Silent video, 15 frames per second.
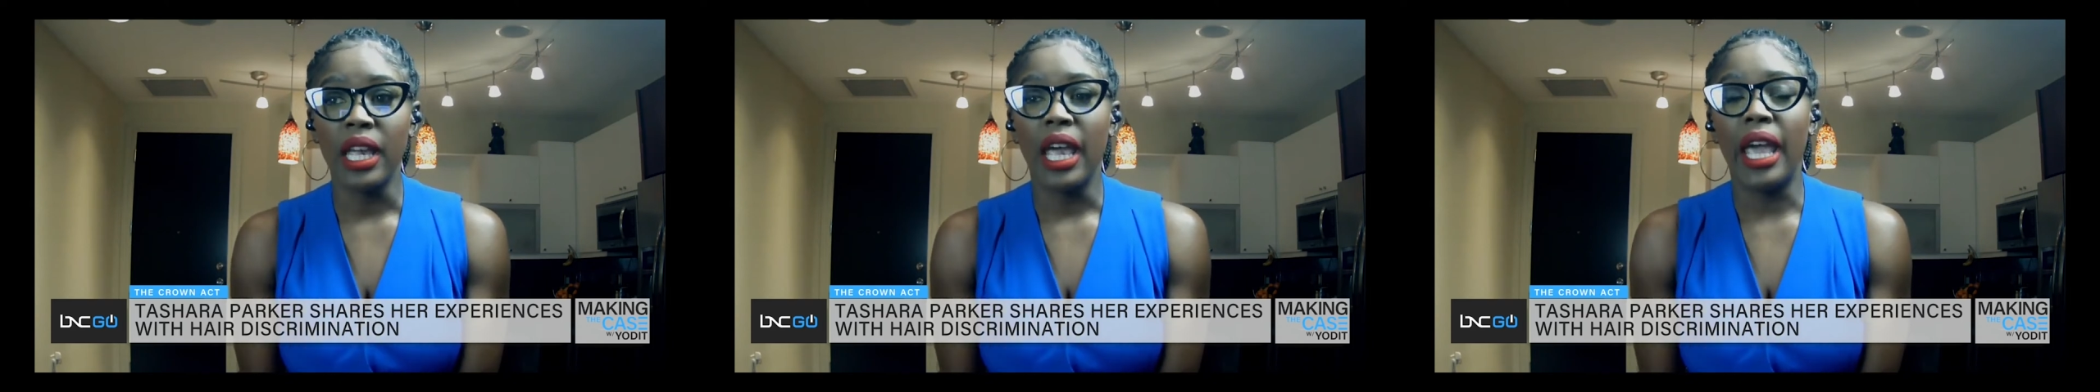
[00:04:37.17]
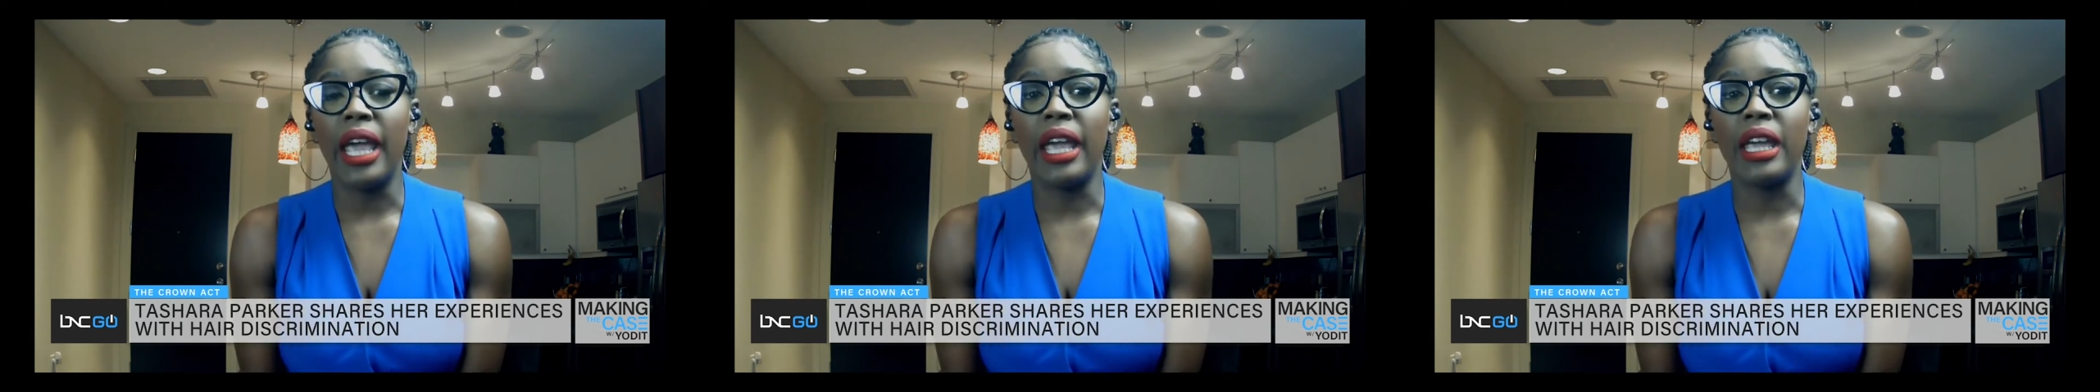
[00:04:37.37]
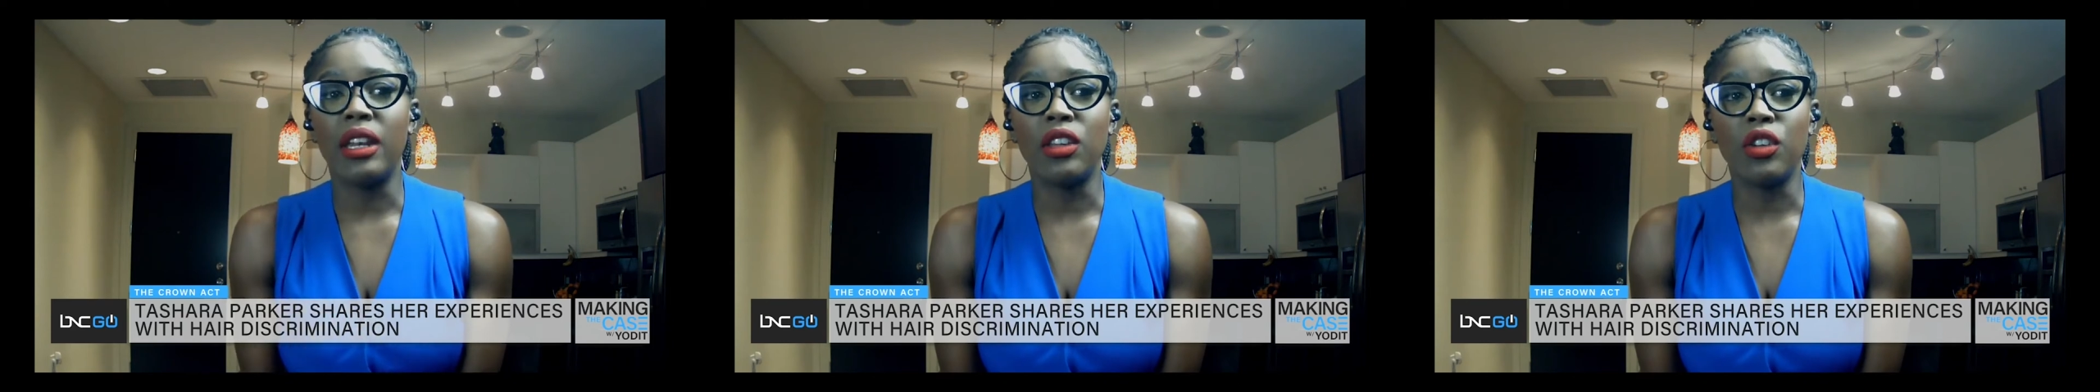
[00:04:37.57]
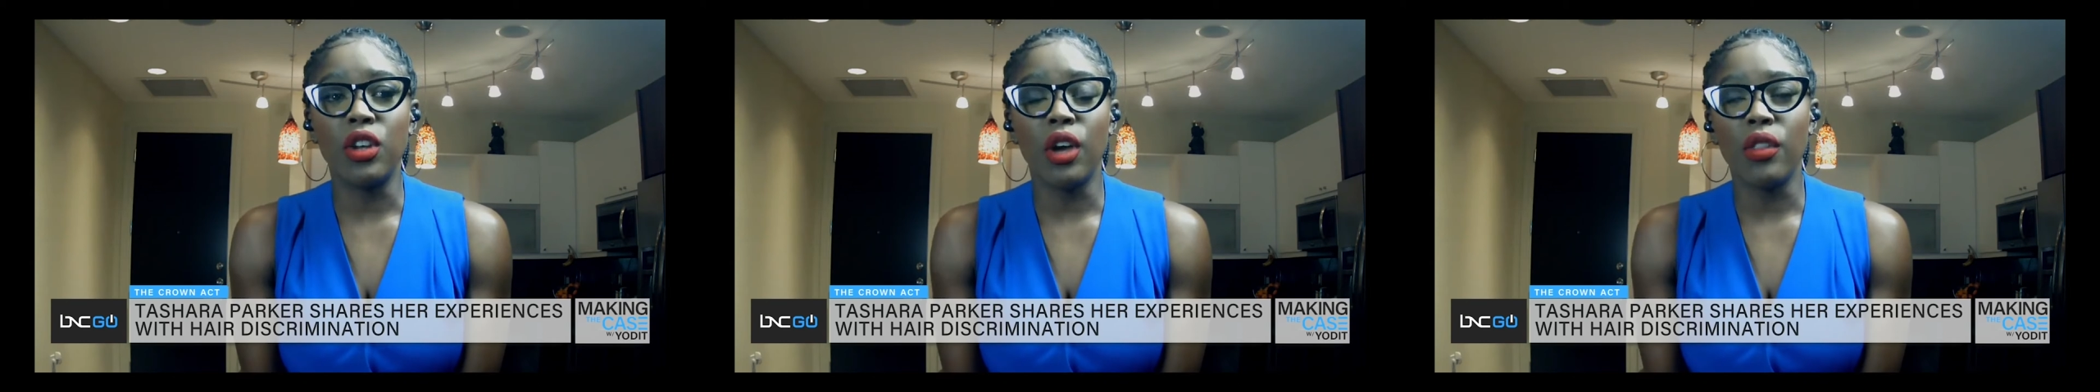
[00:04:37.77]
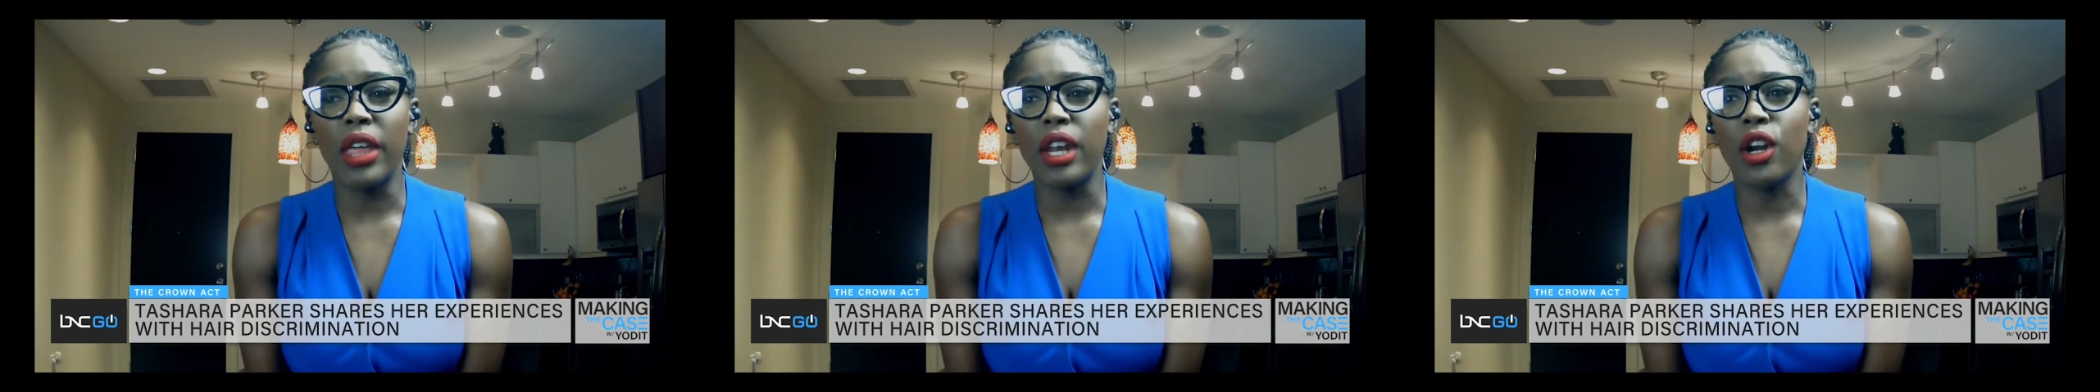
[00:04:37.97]
And, you
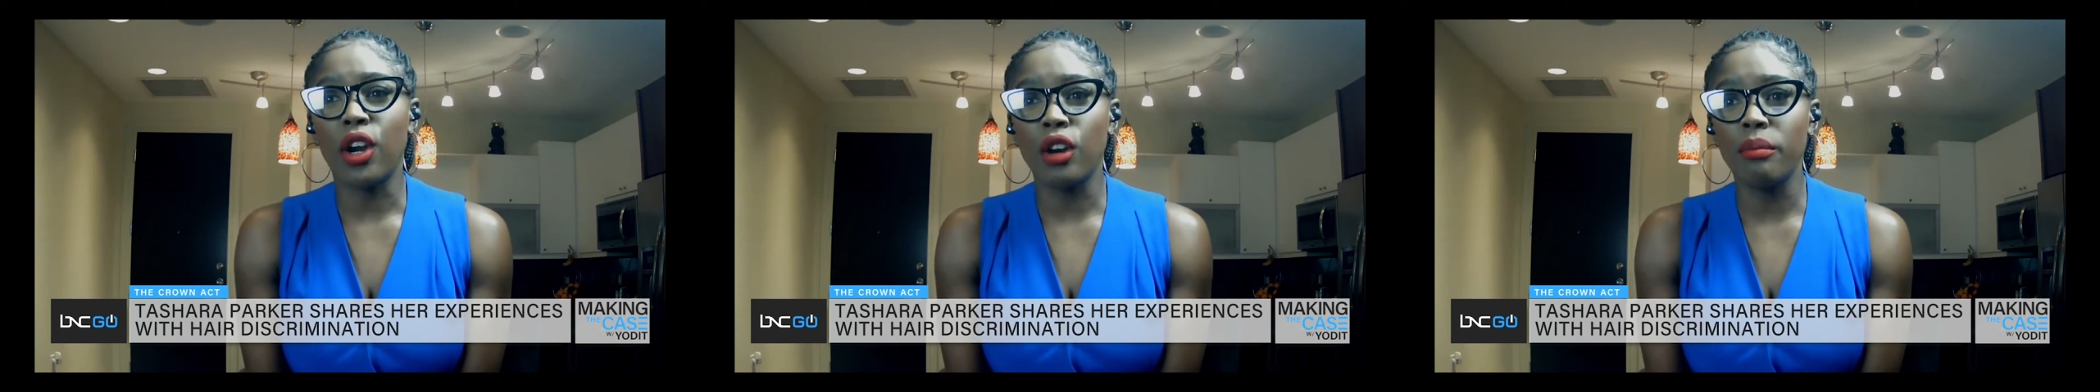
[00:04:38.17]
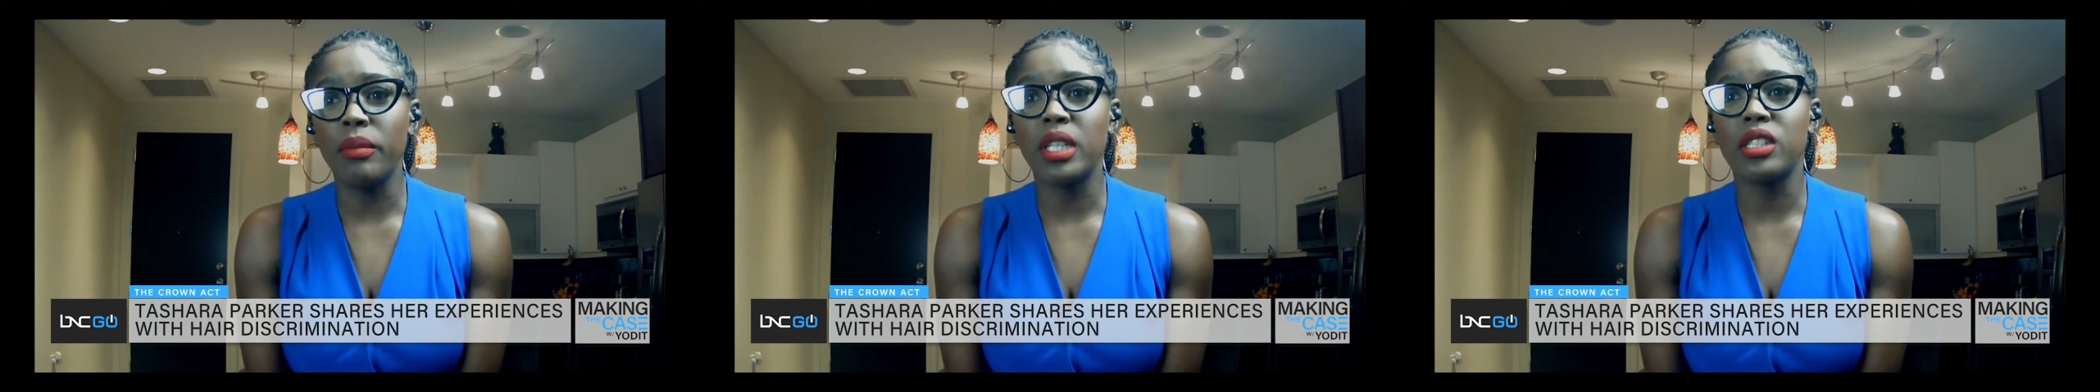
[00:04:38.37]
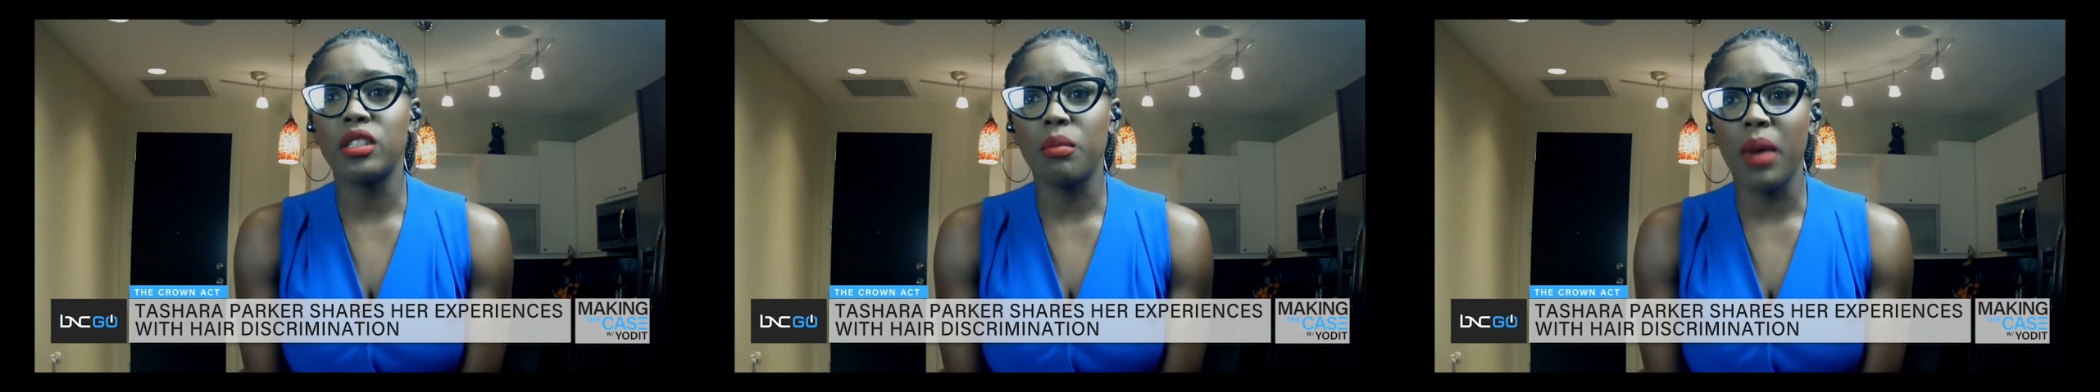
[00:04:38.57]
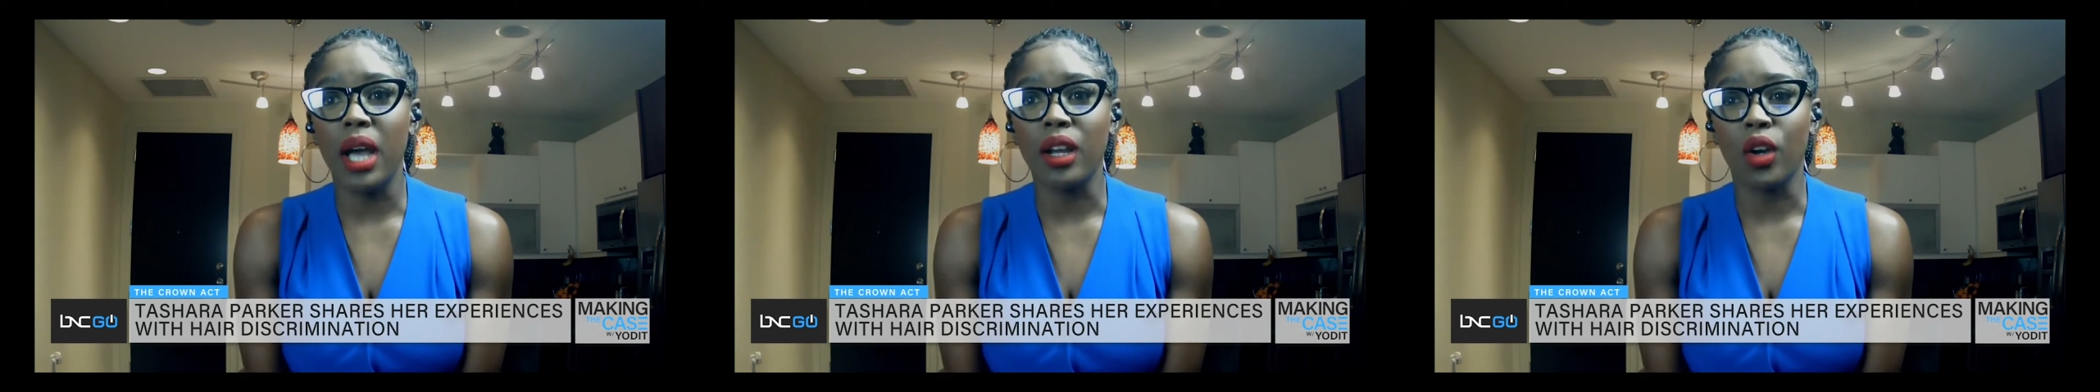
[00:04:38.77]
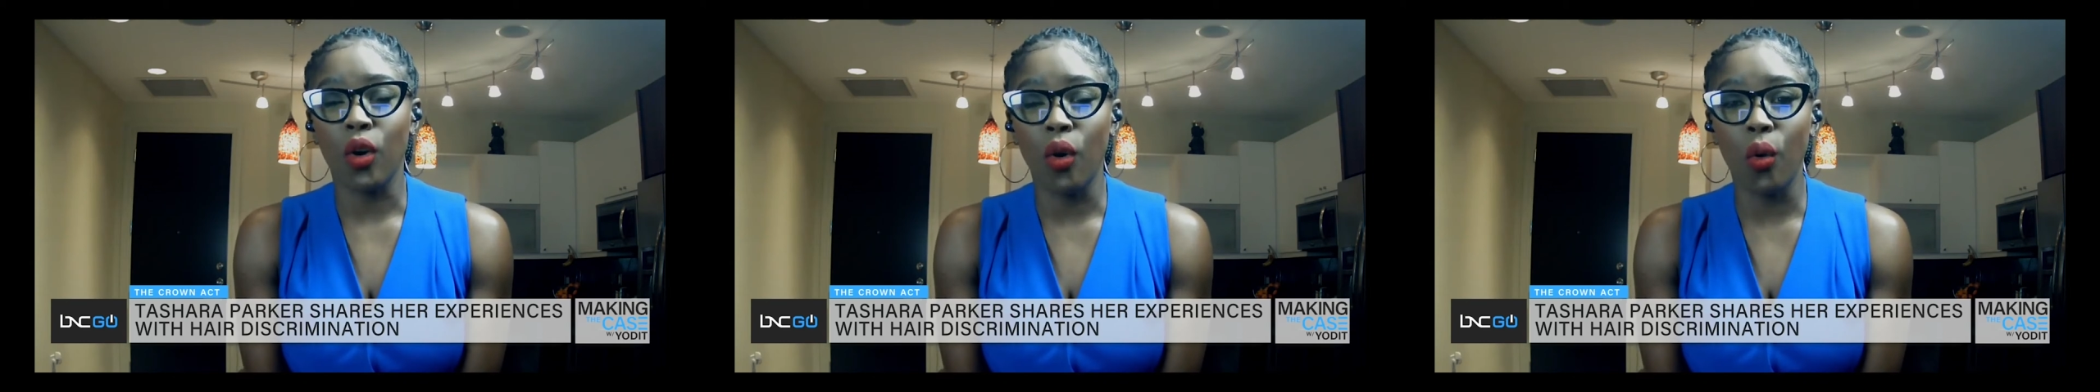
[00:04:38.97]
know, that hurt me to my
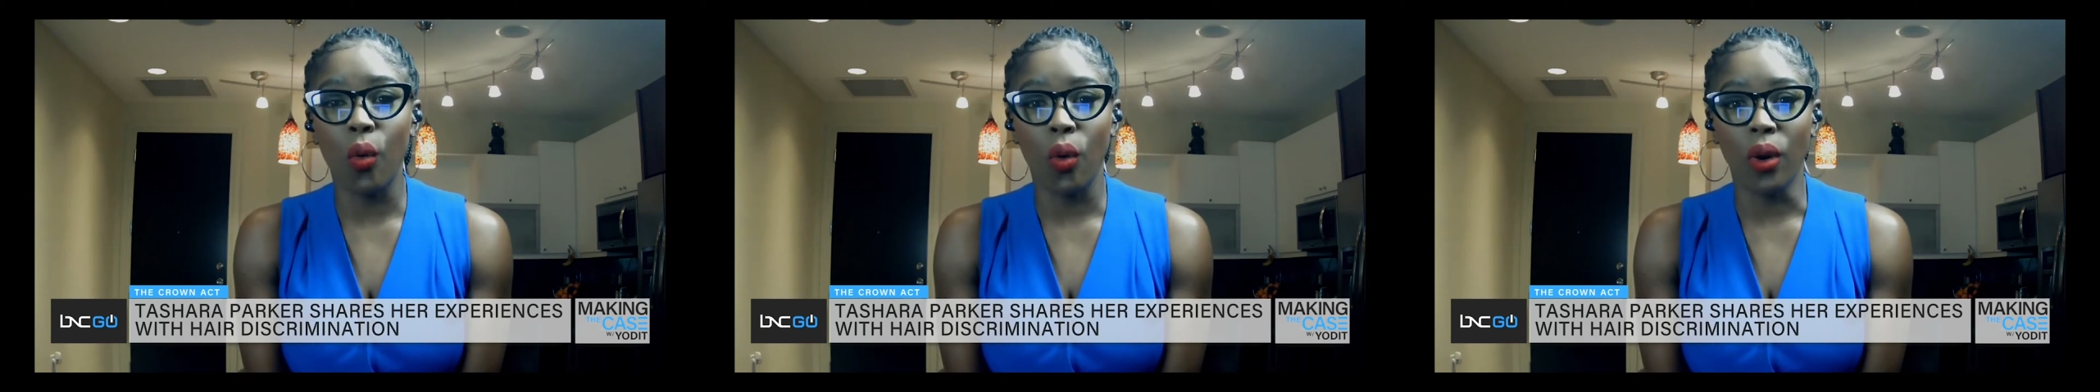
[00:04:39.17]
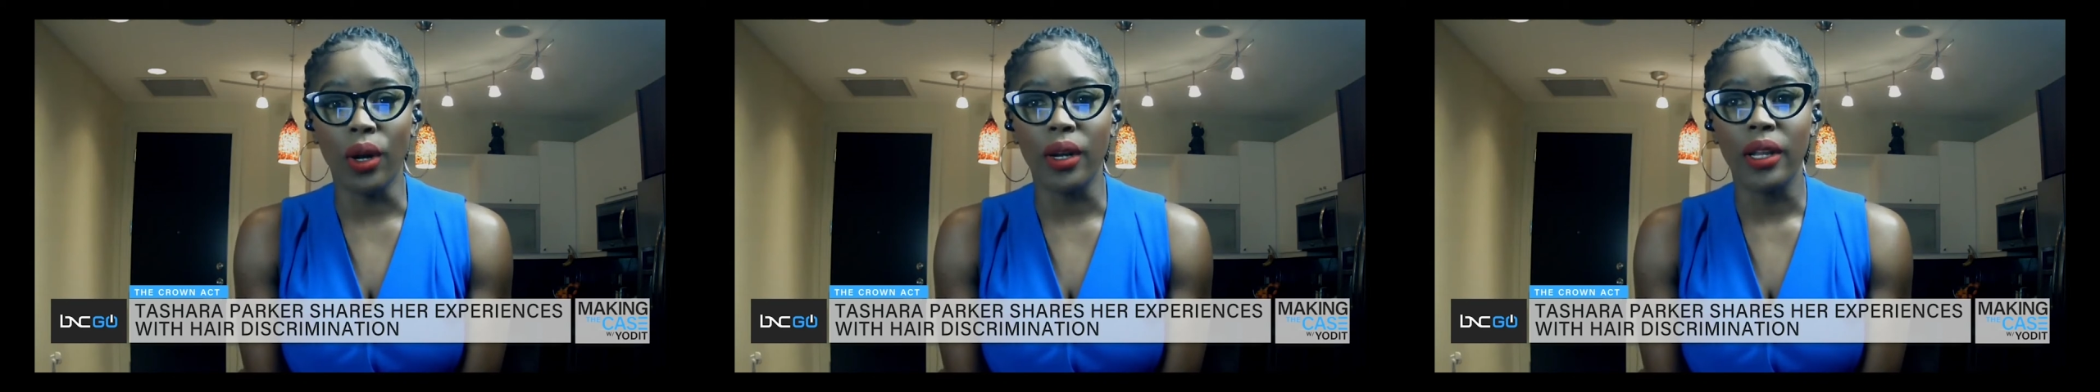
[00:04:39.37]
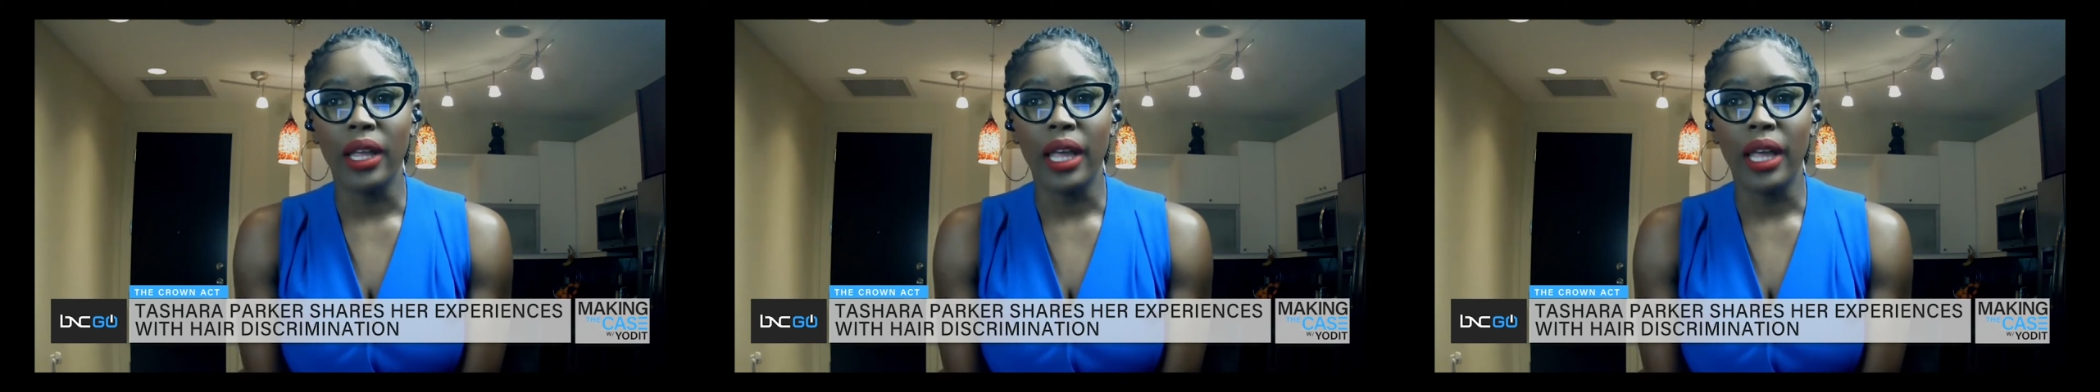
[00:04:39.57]
core.